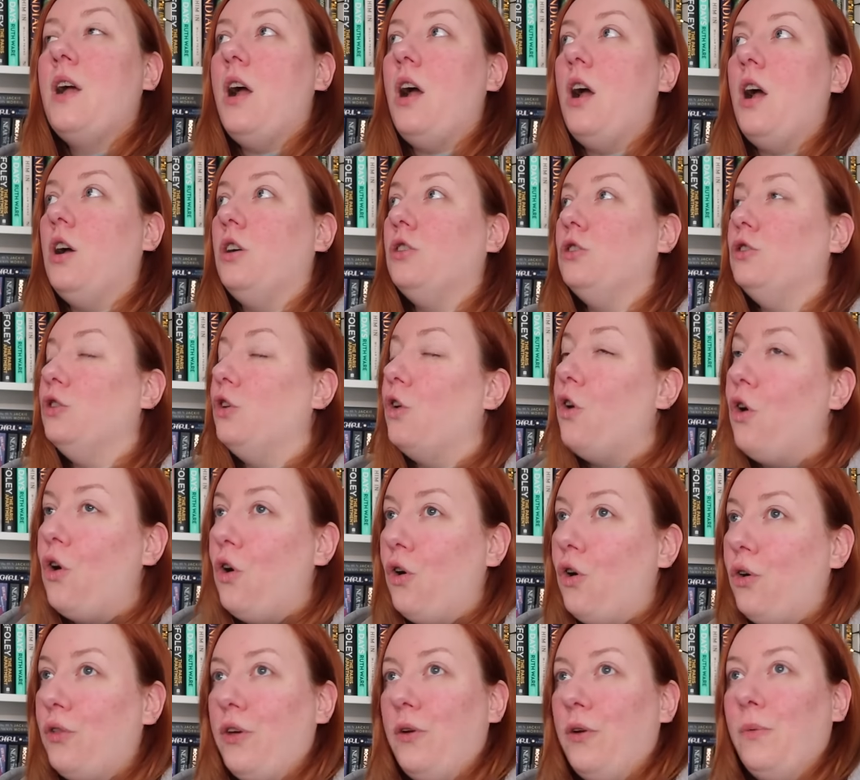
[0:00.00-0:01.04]
uh,
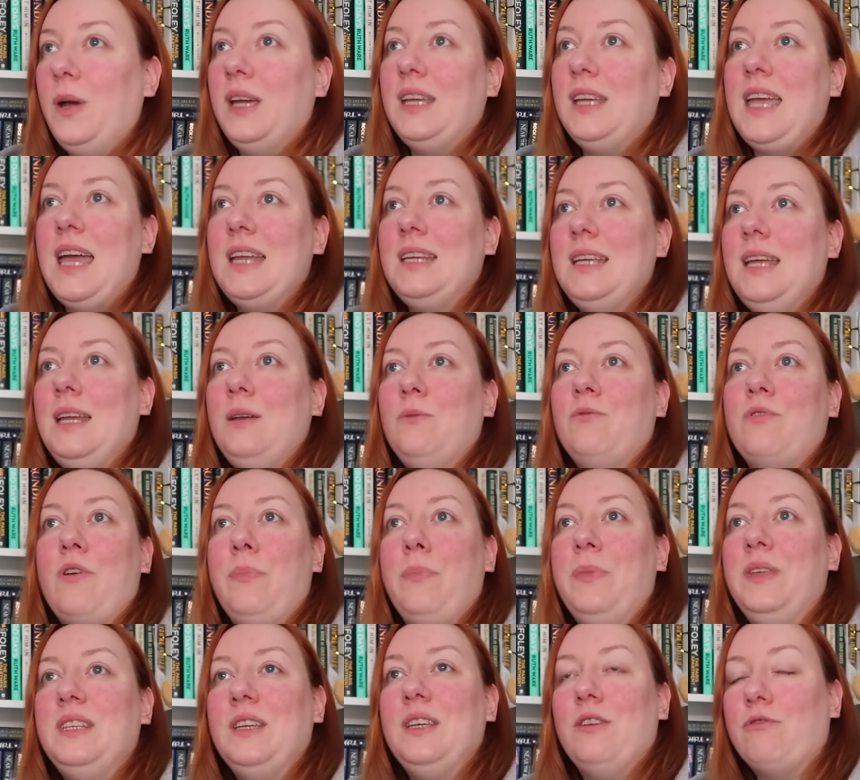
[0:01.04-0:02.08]
lore that we're getting
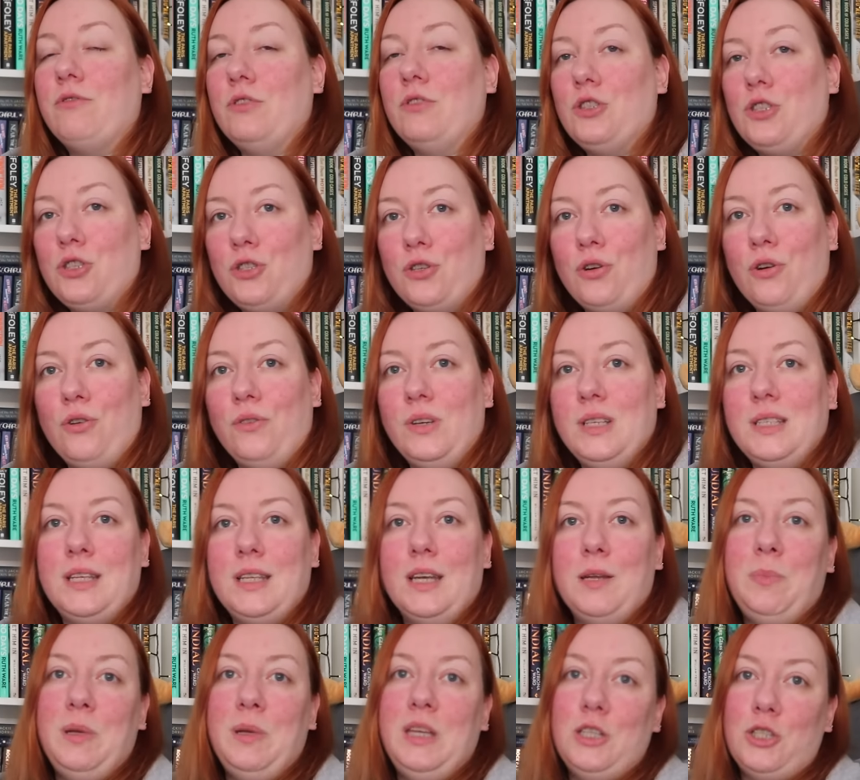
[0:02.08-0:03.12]
from the different stories
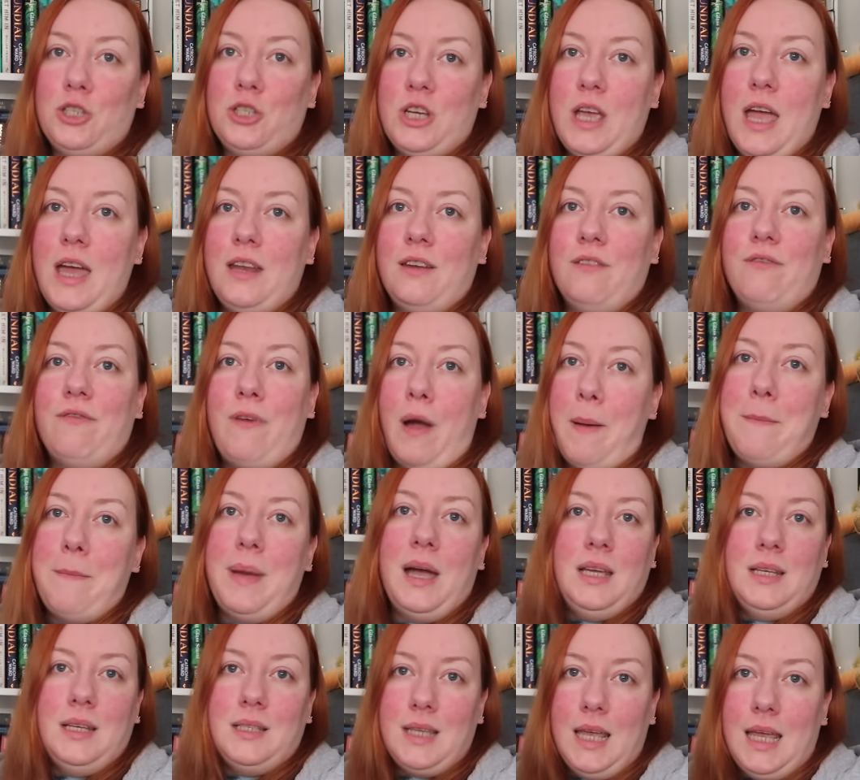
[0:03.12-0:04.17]
that are being shared of
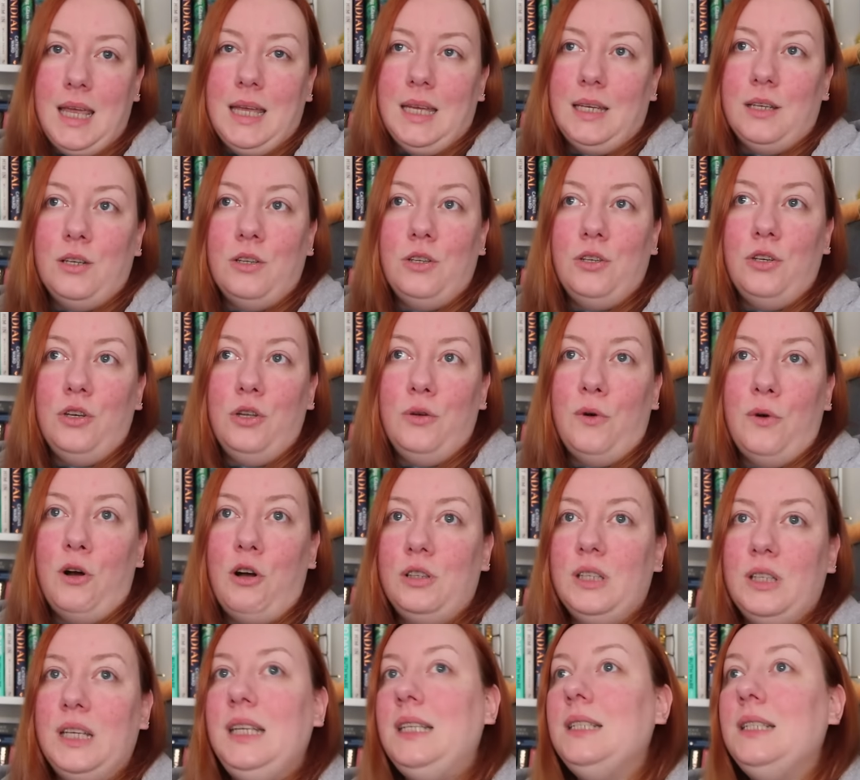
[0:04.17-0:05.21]
vampires in New
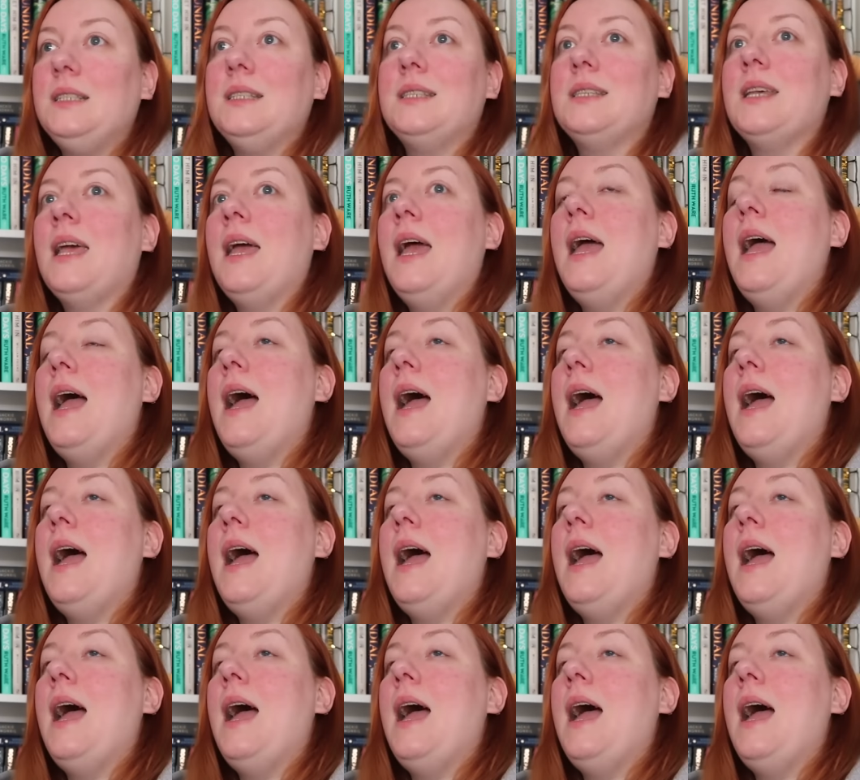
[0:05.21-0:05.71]
Orleans